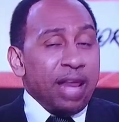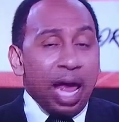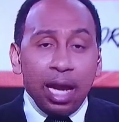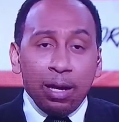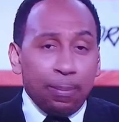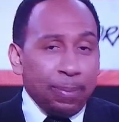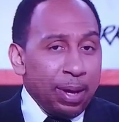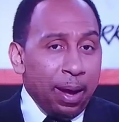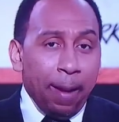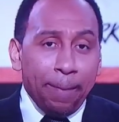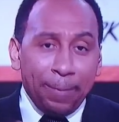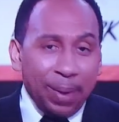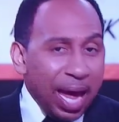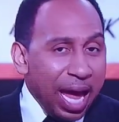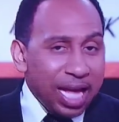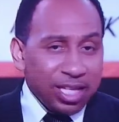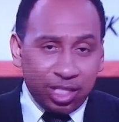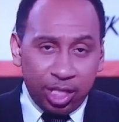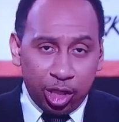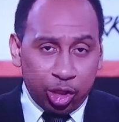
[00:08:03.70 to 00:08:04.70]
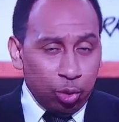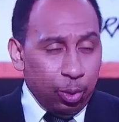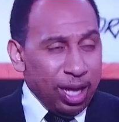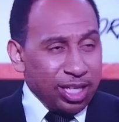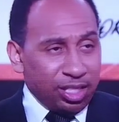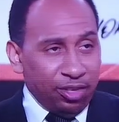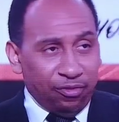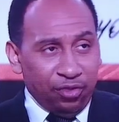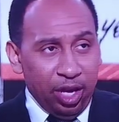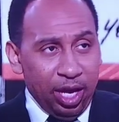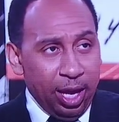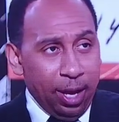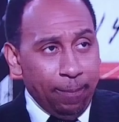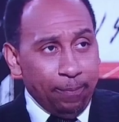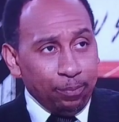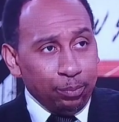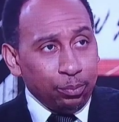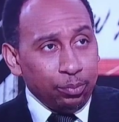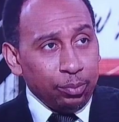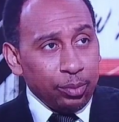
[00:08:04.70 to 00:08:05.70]
bad situation.
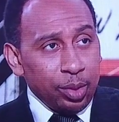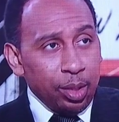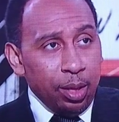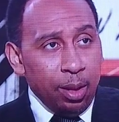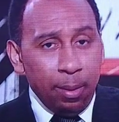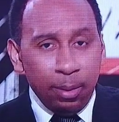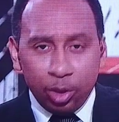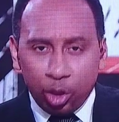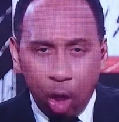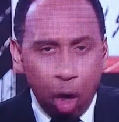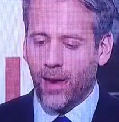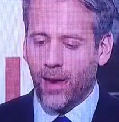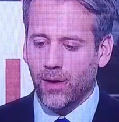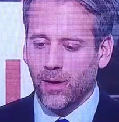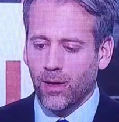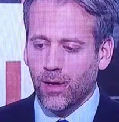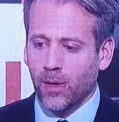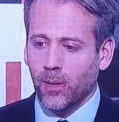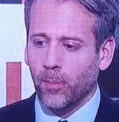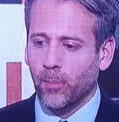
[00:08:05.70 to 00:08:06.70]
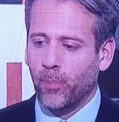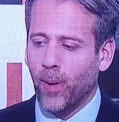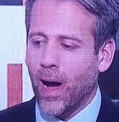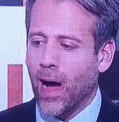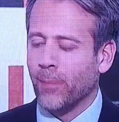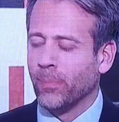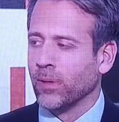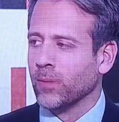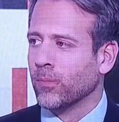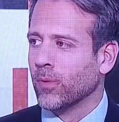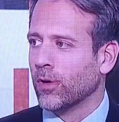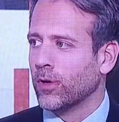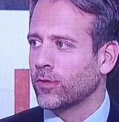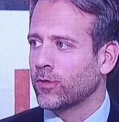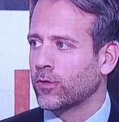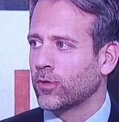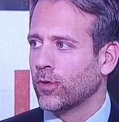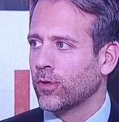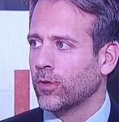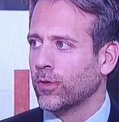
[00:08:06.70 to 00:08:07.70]
I agree with Total bad situation. Bobby
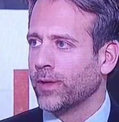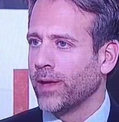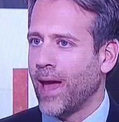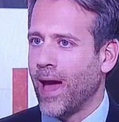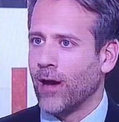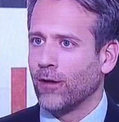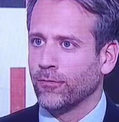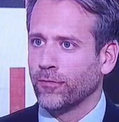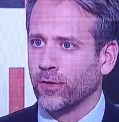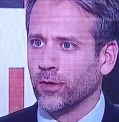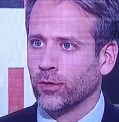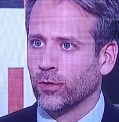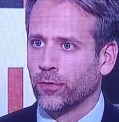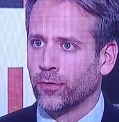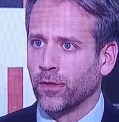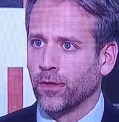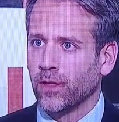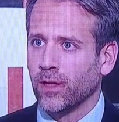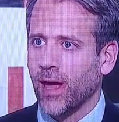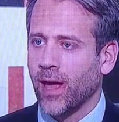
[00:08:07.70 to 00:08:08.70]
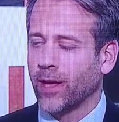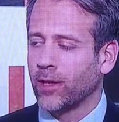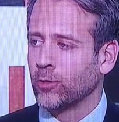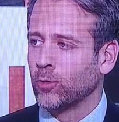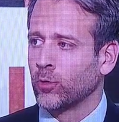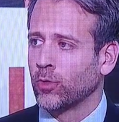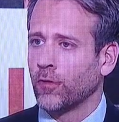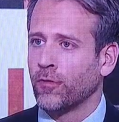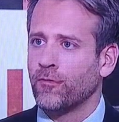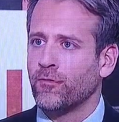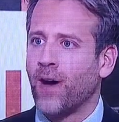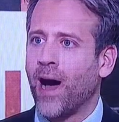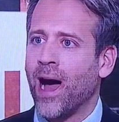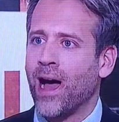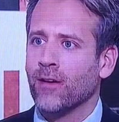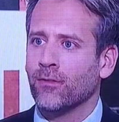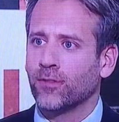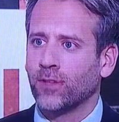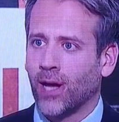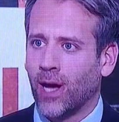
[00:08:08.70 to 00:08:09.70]
Mercer, the outfielder for the Yankees, was a
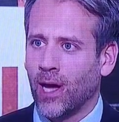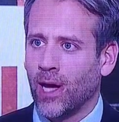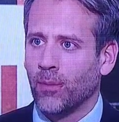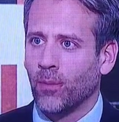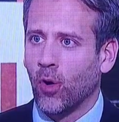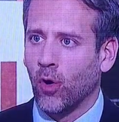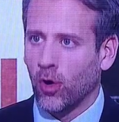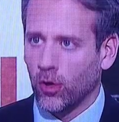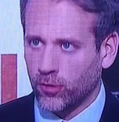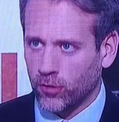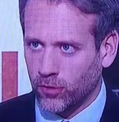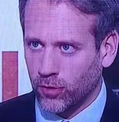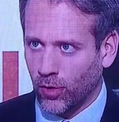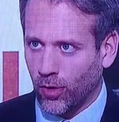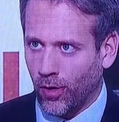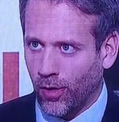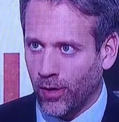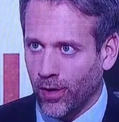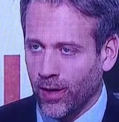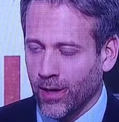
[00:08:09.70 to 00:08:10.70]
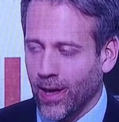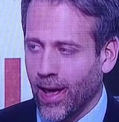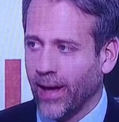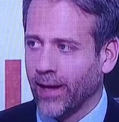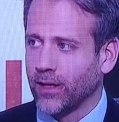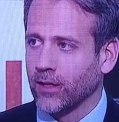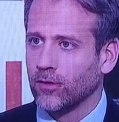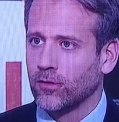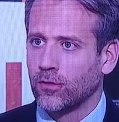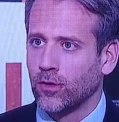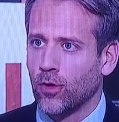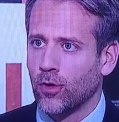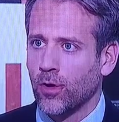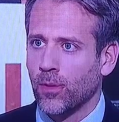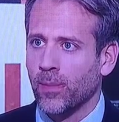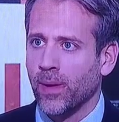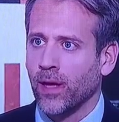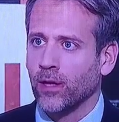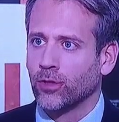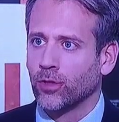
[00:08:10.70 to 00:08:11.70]
5-time All-Star and considered a
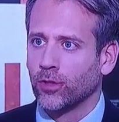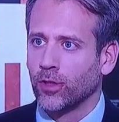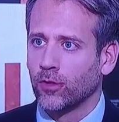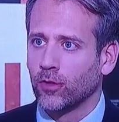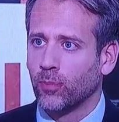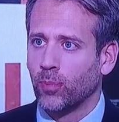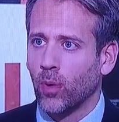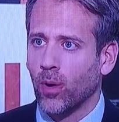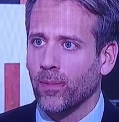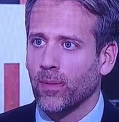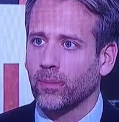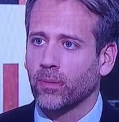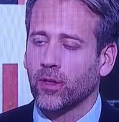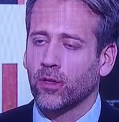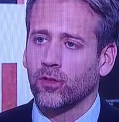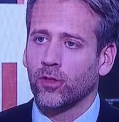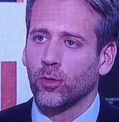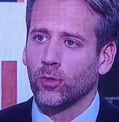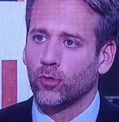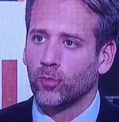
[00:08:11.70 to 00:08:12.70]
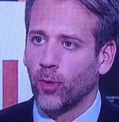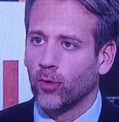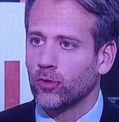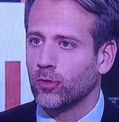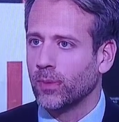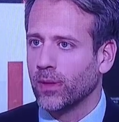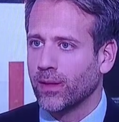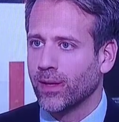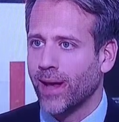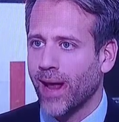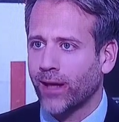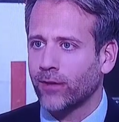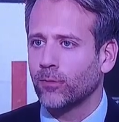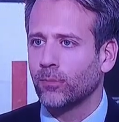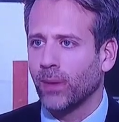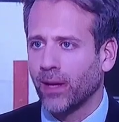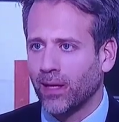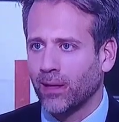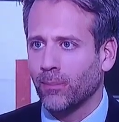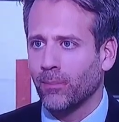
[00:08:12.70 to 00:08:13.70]
major disappointment because he was supposed to be the next
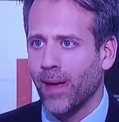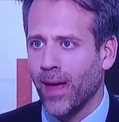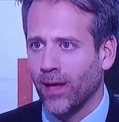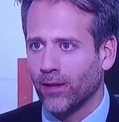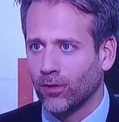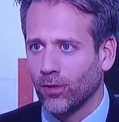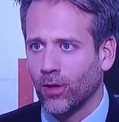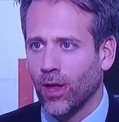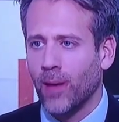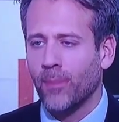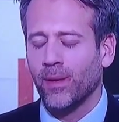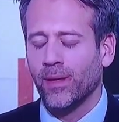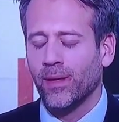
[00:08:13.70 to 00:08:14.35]
Mickey Mantle.